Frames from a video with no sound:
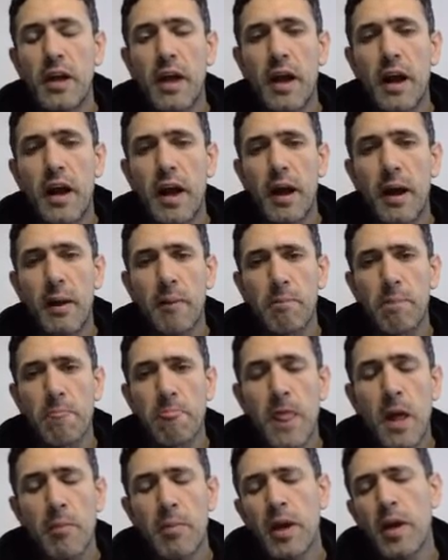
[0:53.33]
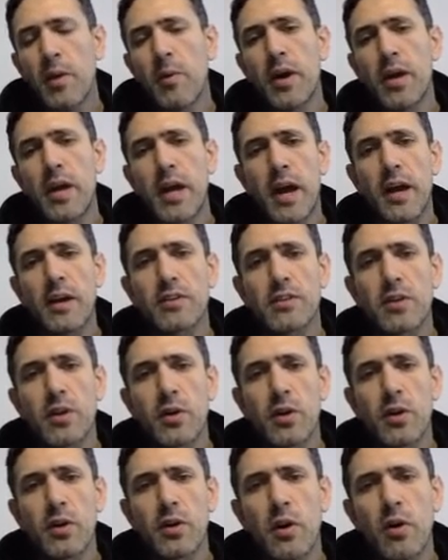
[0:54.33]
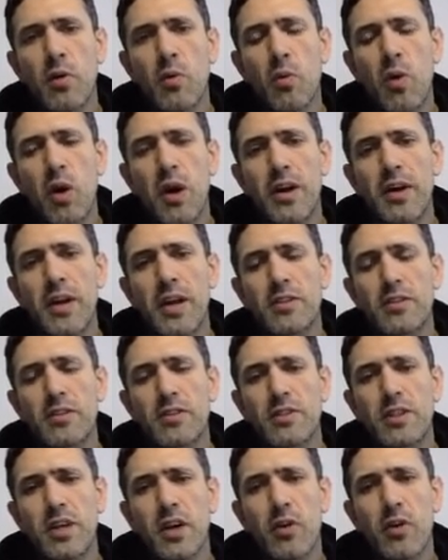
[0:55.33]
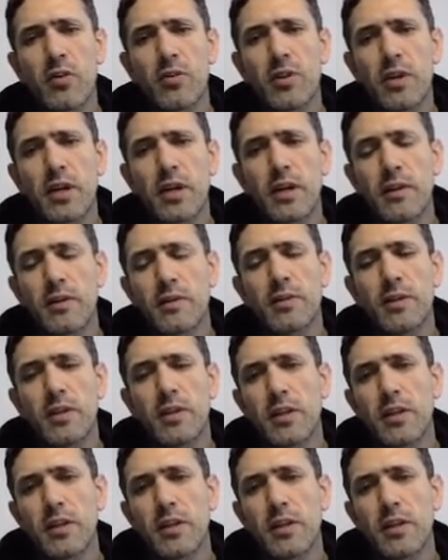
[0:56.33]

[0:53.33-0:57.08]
But anyway, yeah, so you don't want to necessarily